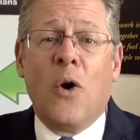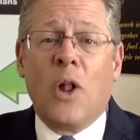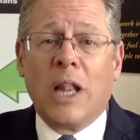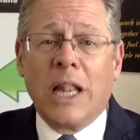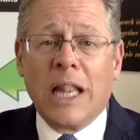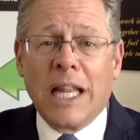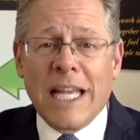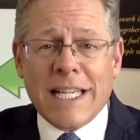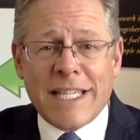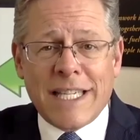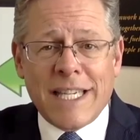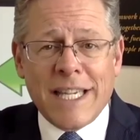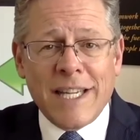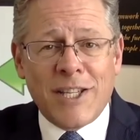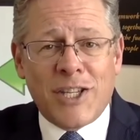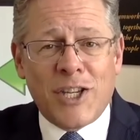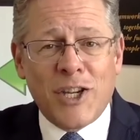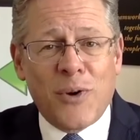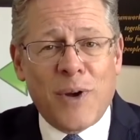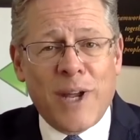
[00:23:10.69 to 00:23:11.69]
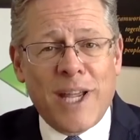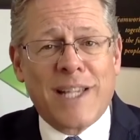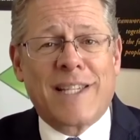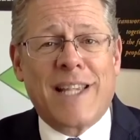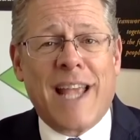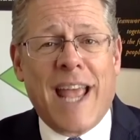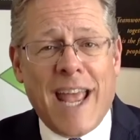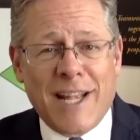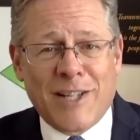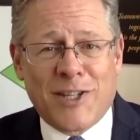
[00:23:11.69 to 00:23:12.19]
Listen to his
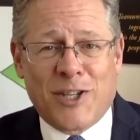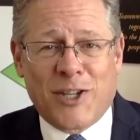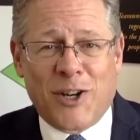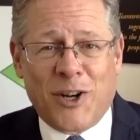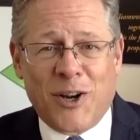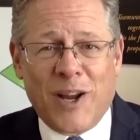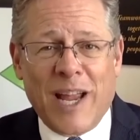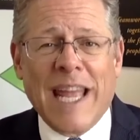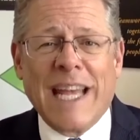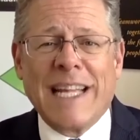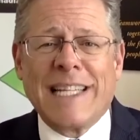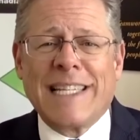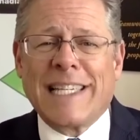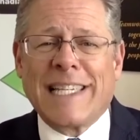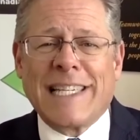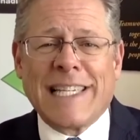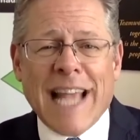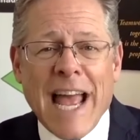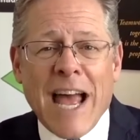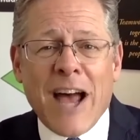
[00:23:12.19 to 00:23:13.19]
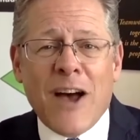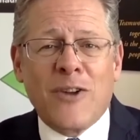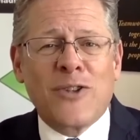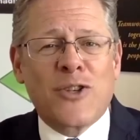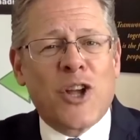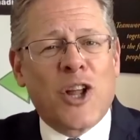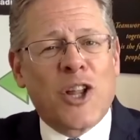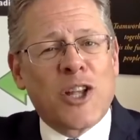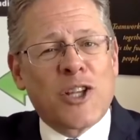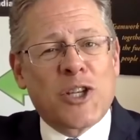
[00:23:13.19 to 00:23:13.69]
answer. It sounds
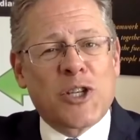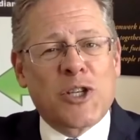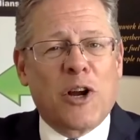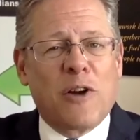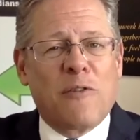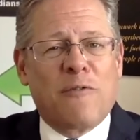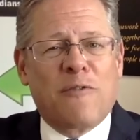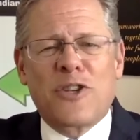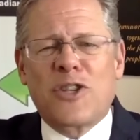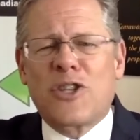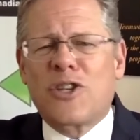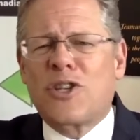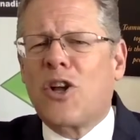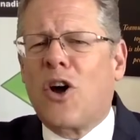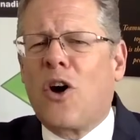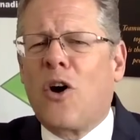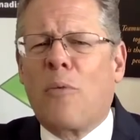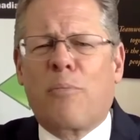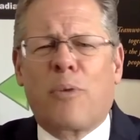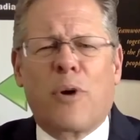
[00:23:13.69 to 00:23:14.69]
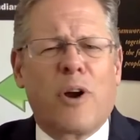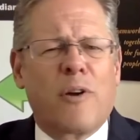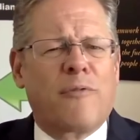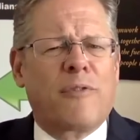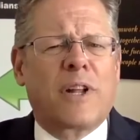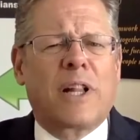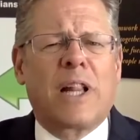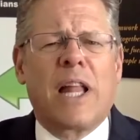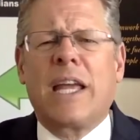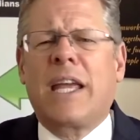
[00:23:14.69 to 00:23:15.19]
on the surface so
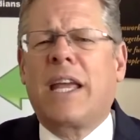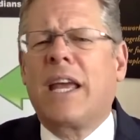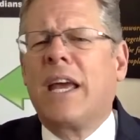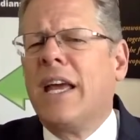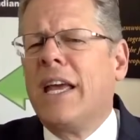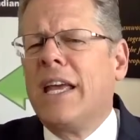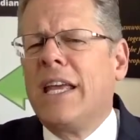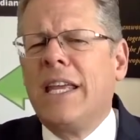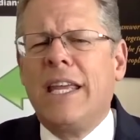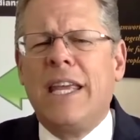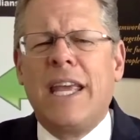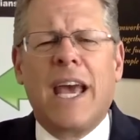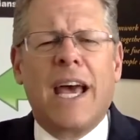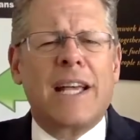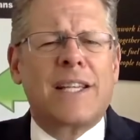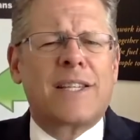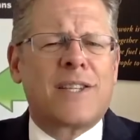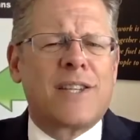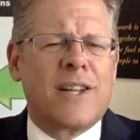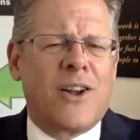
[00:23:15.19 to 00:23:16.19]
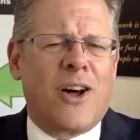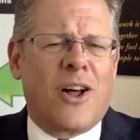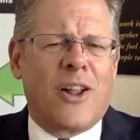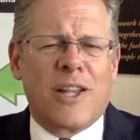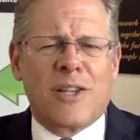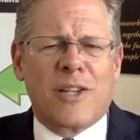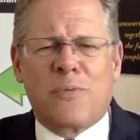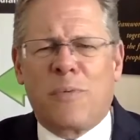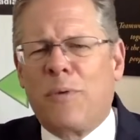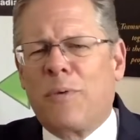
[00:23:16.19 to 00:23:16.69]
perfect, like, yes, and all
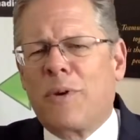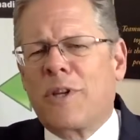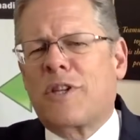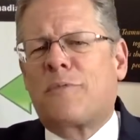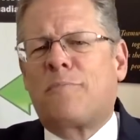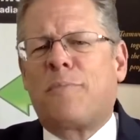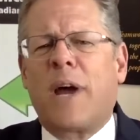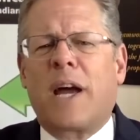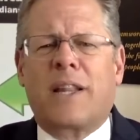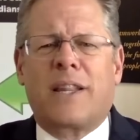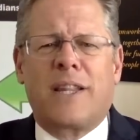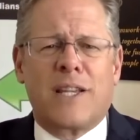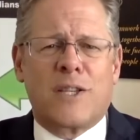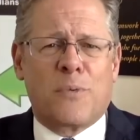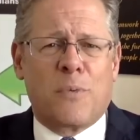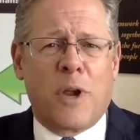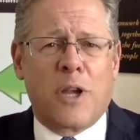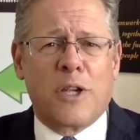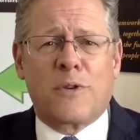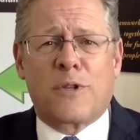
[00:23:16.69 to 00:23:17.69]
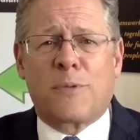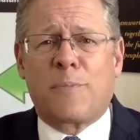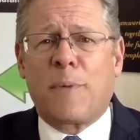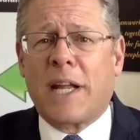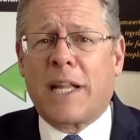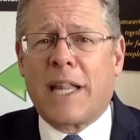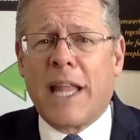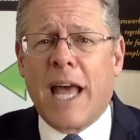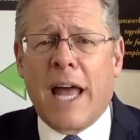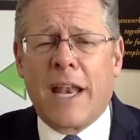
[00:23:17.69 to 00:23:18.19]
this, we respect this, we
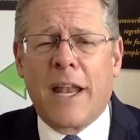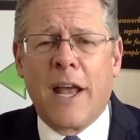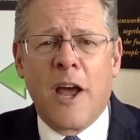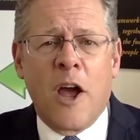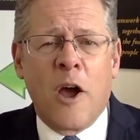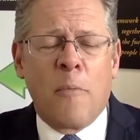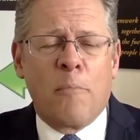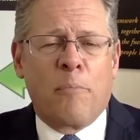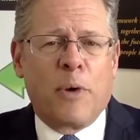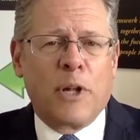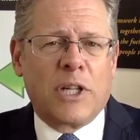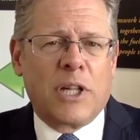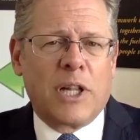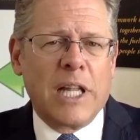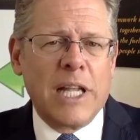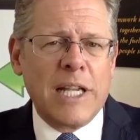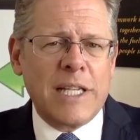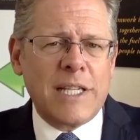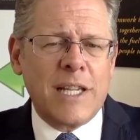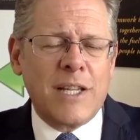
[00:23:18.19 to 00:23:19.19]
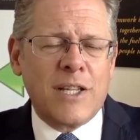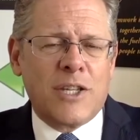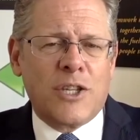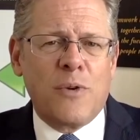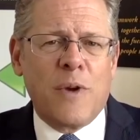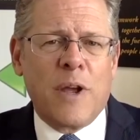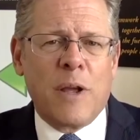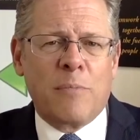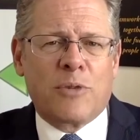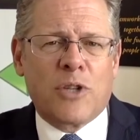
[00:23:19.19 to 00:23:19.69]
respect that. But listen to
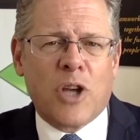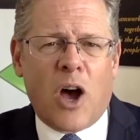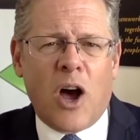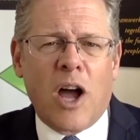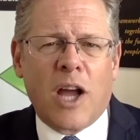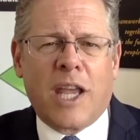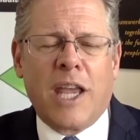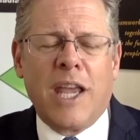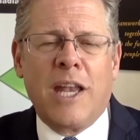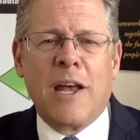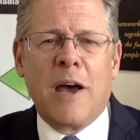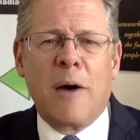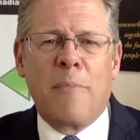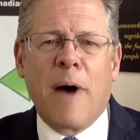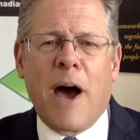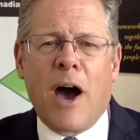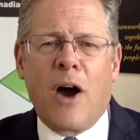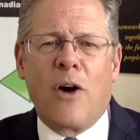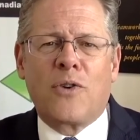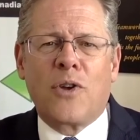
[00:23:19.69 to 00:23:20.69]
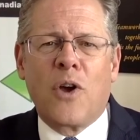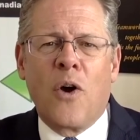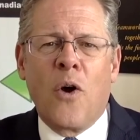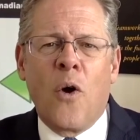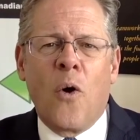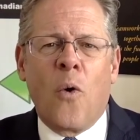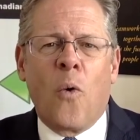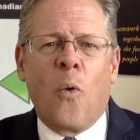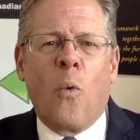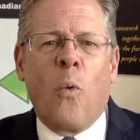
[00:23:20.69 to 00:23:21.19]
him talking about
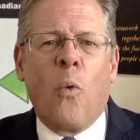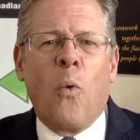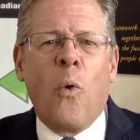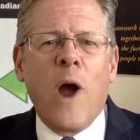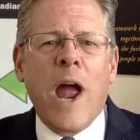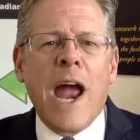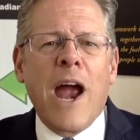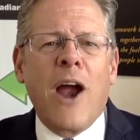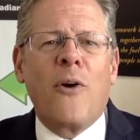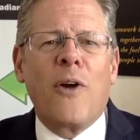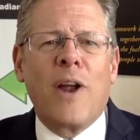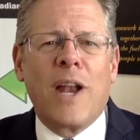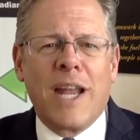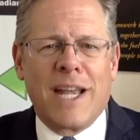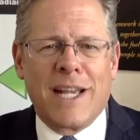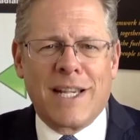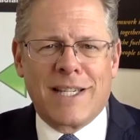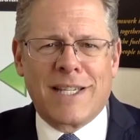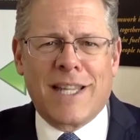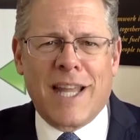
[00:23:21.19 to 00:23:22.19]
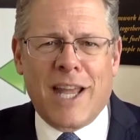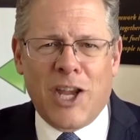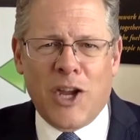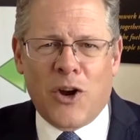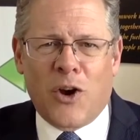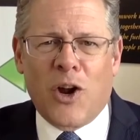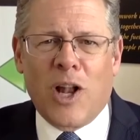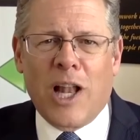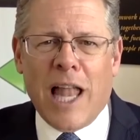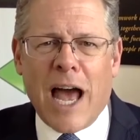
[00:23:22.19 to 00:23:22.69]
where it is that
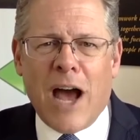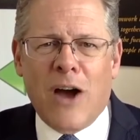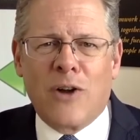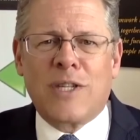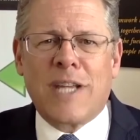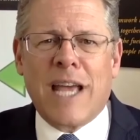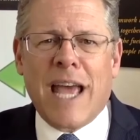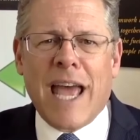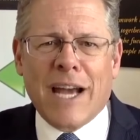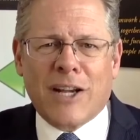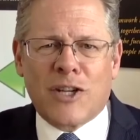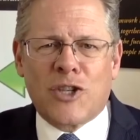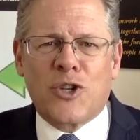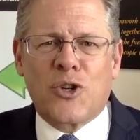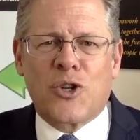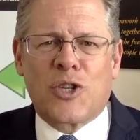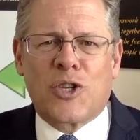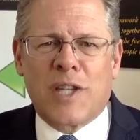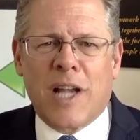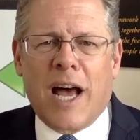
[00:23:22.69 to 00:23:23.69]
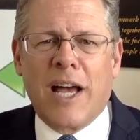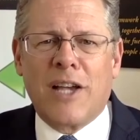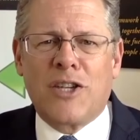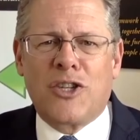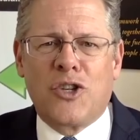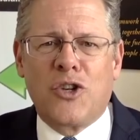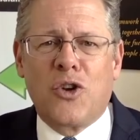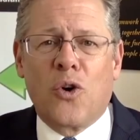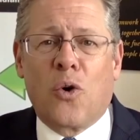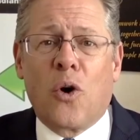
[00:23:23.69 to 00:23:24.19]
you're allowed to
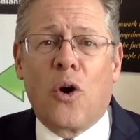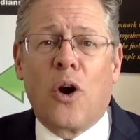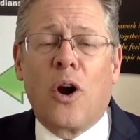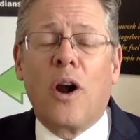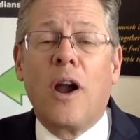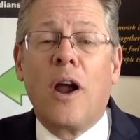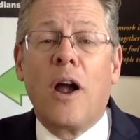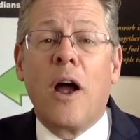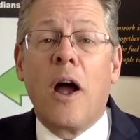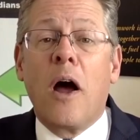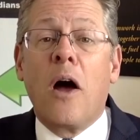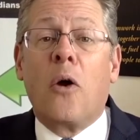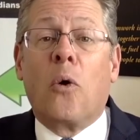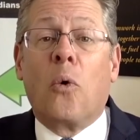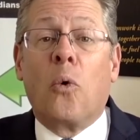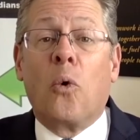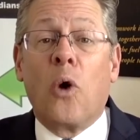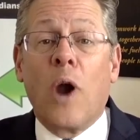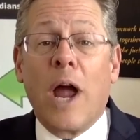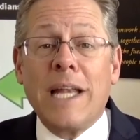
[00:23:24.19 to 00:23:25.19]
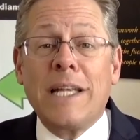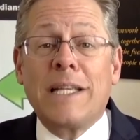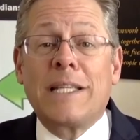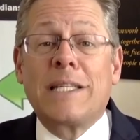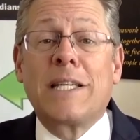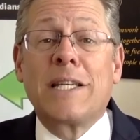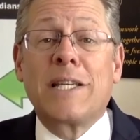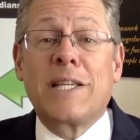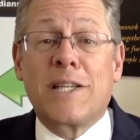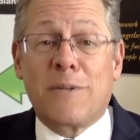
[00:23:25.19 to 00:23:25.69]
exercise your right
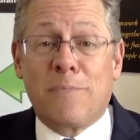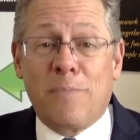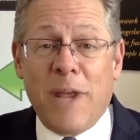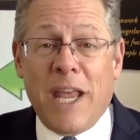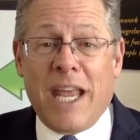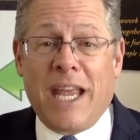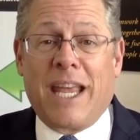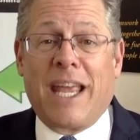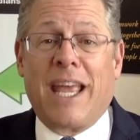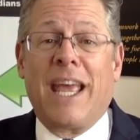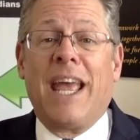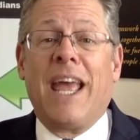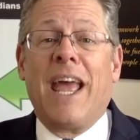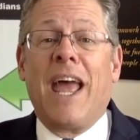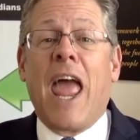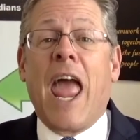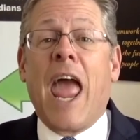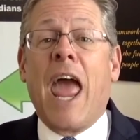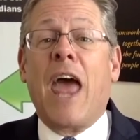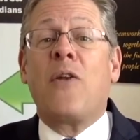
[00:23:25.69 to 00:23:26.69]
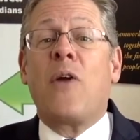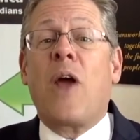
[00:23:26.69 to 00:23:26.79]
to speak, and